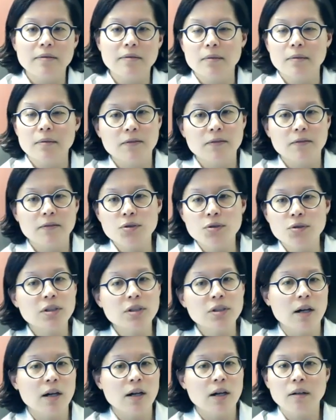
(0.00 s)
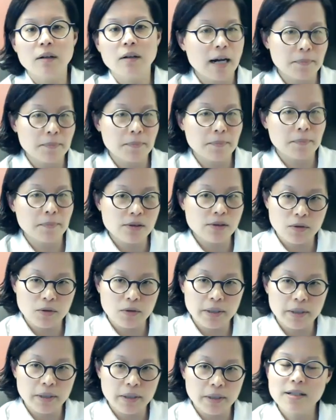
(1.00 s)
virtually all Hopkins
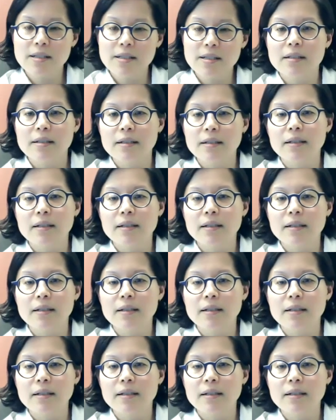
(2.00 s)
locations.